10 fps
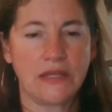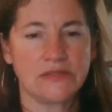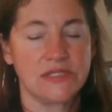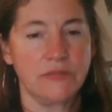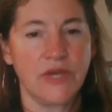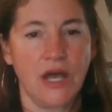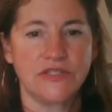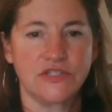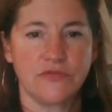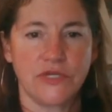and some
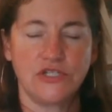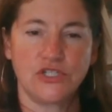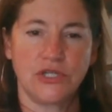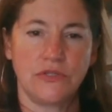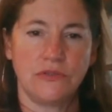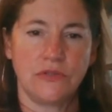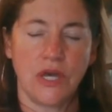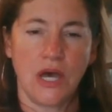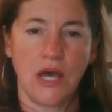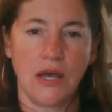
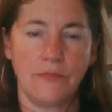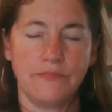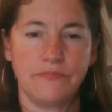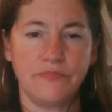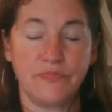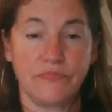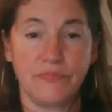conservation um,